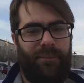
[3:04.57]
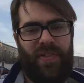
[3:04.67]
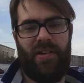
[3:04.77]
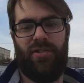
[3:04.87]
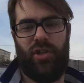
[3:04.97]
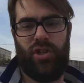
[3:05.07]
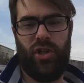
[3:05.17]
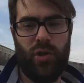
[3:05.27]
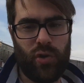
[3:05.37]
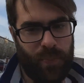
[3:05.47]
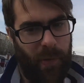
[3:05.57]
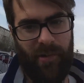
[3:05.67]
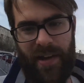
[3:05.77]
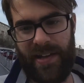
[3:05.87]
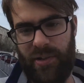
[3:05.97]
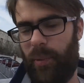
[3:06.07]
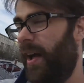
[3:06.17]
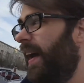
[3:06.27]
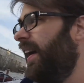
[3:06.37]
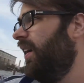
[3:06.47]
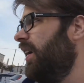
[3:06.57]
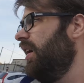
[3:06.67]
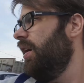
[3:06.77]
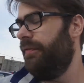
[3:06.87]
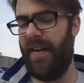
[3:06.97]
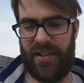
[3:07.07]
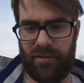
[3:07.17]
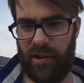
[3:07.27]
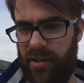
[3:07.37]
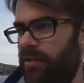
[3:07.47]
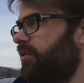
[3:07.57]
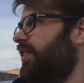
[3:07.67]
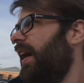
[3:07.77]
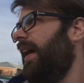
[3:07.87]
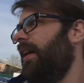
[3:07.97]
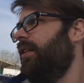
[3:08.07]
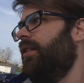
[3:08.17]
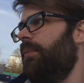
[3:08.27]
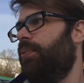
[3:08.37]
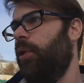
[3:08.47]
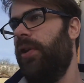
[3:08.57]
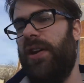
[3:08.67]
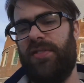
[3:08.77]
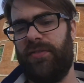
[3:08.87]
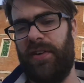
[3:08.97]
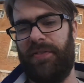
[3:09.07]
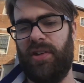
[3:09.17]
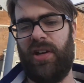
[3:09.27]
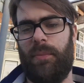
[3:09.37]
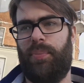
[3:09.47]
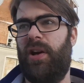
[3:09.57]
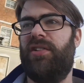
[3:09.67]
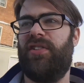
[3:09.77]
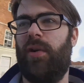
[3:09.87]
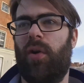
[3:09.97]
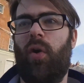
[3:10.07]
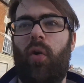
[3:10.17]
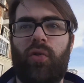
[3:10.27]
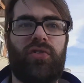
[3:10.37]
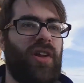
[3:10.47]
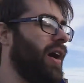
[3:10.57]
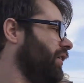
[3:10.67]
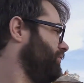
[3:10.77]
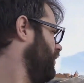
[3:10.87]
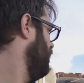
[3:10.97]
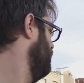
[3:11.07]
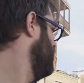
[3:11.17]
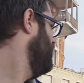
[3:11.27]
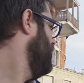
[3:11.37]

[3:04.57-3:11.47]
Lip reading: there is a huge parade where veterans and employees of different companies, they all start from,